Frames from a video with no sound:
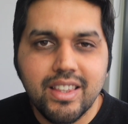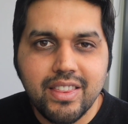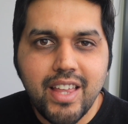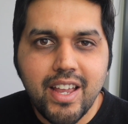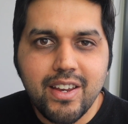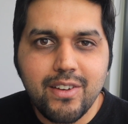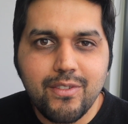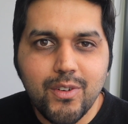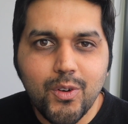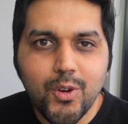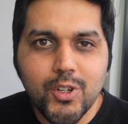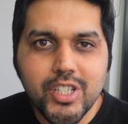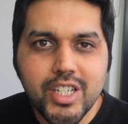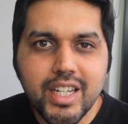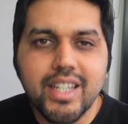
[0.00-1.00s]
Thank you for
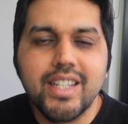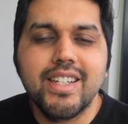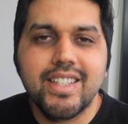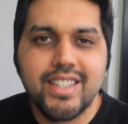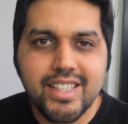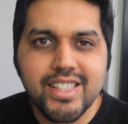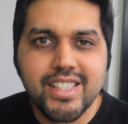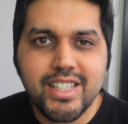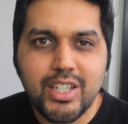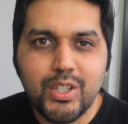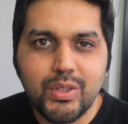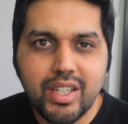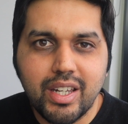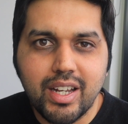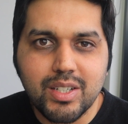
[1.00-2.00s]
watching. See you
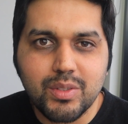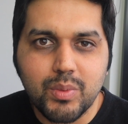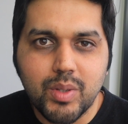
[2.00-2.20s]
in the next